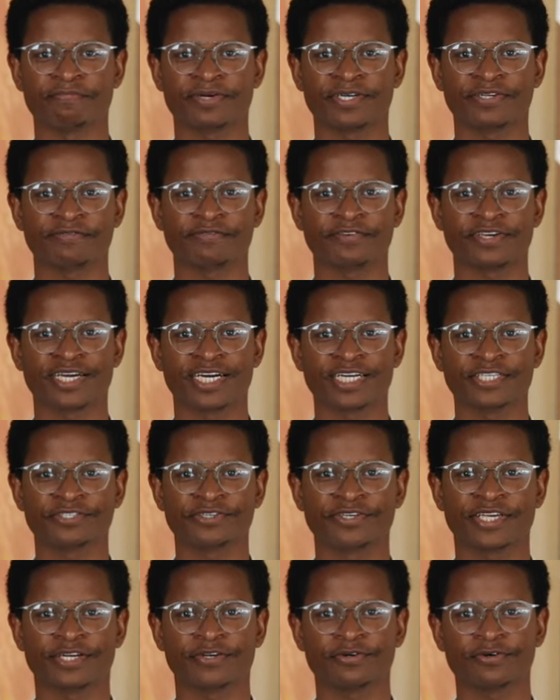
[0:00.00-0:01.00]
but if you can't,
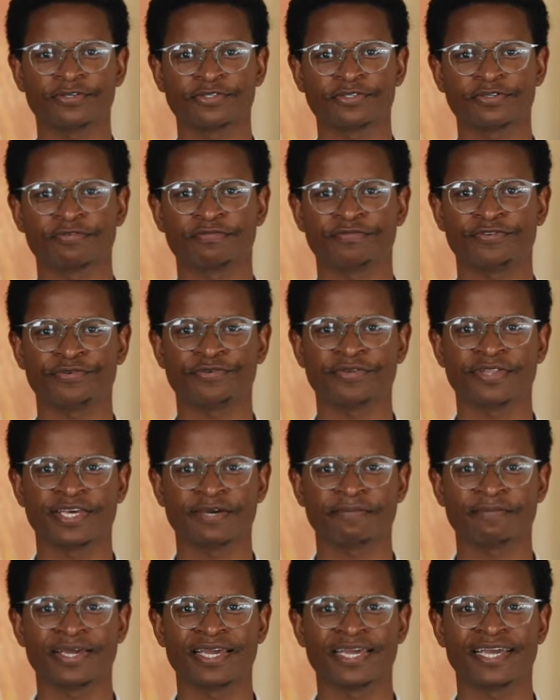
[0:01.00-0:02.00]
you can also view
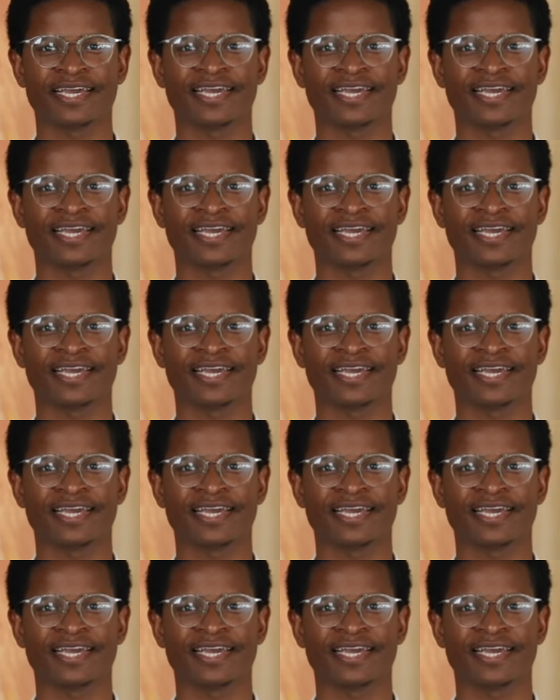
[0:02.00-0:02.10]
them